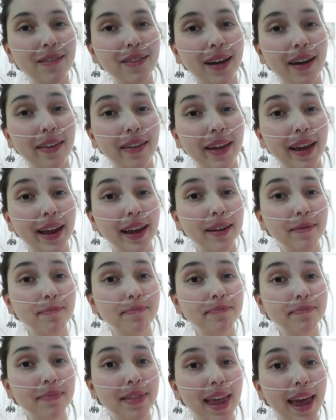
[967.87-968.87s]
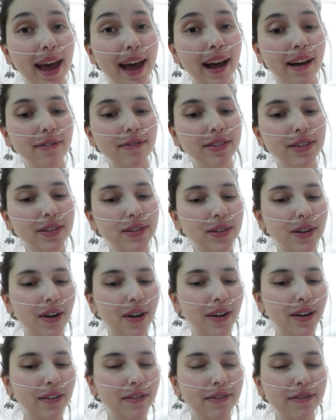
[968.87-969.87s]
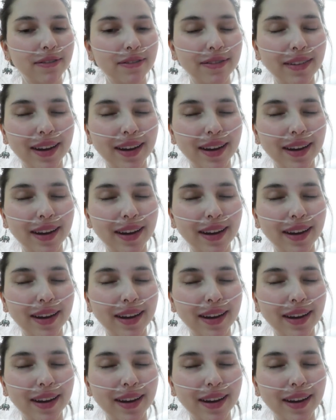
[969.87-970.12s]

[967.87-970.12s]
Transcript: I've got like half a scarf